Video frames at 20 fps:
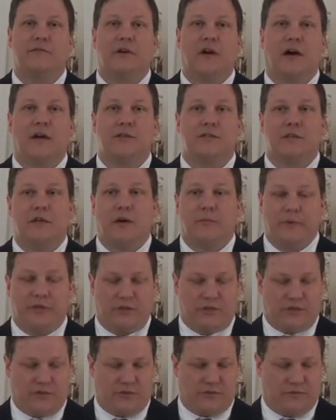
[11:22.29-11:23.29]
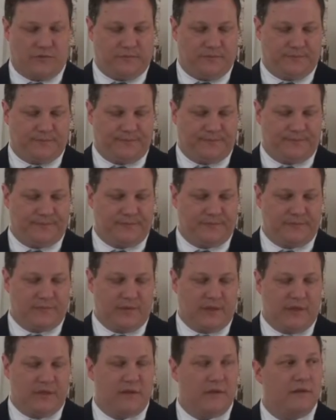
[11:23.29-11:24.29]
of God's coming to you.
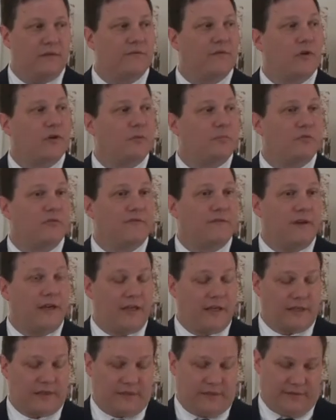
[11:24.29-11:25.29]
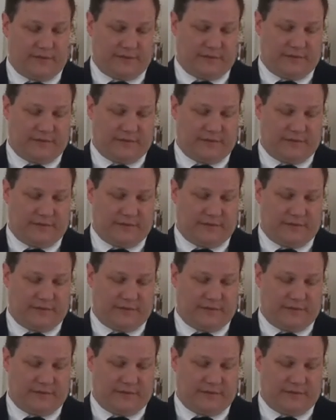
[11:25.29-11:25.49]
Very prophetic.